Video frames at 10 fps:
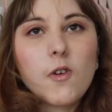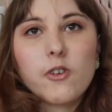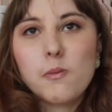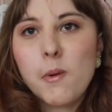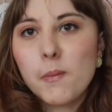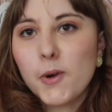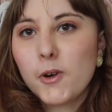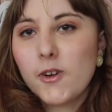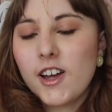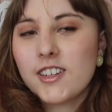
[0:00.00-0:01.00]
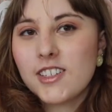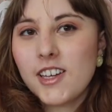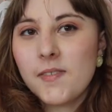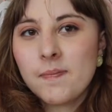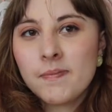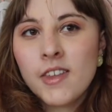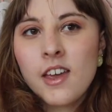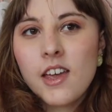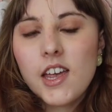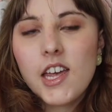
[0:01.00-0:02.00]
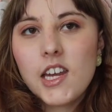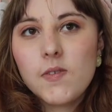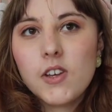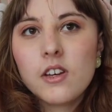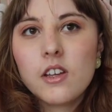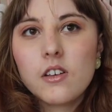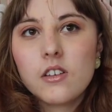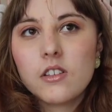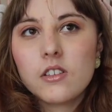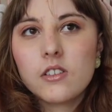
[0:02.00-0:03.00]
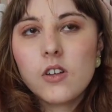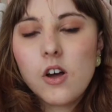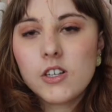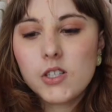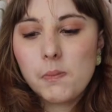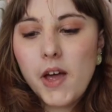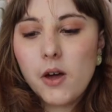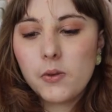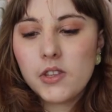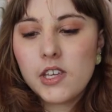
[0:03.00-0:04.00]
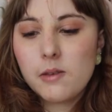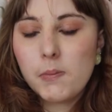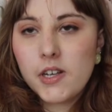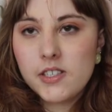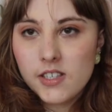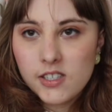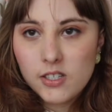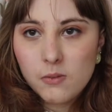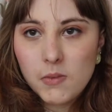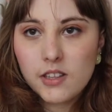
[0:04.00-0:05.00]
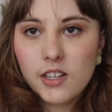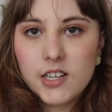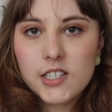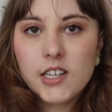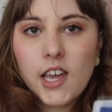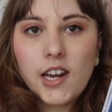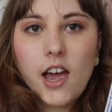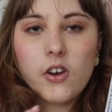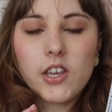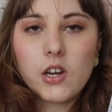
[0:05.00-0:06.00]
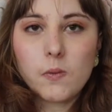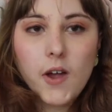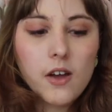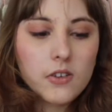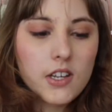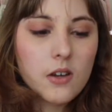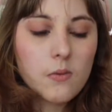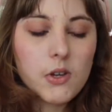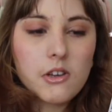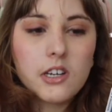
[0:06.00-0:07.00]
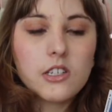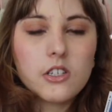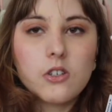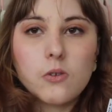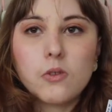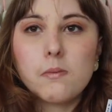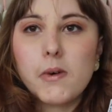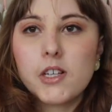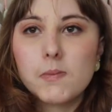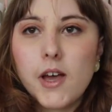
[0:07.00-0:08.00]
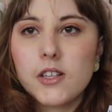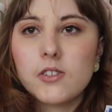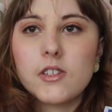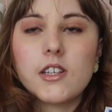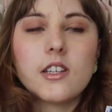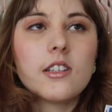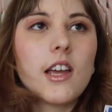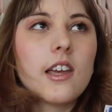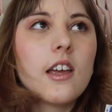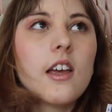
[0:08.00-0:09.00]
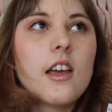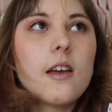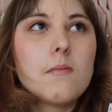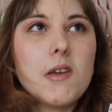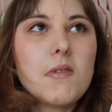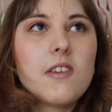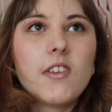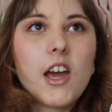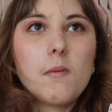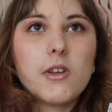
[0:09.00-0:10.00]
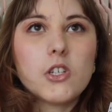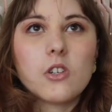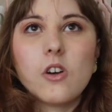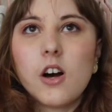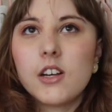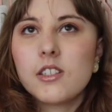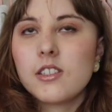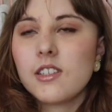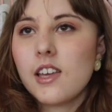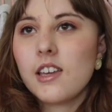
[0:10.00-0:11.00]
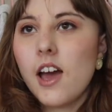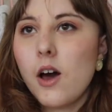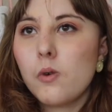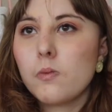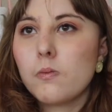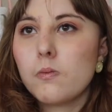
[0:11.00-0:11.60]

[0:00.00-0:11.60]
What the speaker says: I remember correctly, it even talks about the bus system in London and how to get around it, what you need to do, the bus pass you need, maybe even how much it costs, how